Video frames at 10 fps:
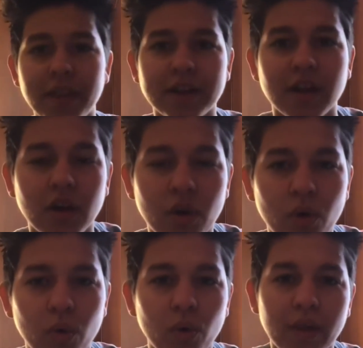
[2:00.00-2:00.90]
one that's a
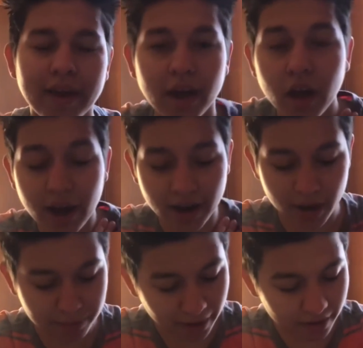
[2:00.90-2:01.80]
whole, like, I
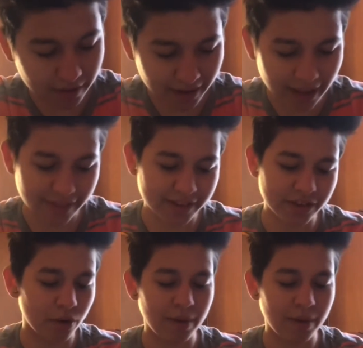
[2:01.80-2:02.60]
got a binder, I got this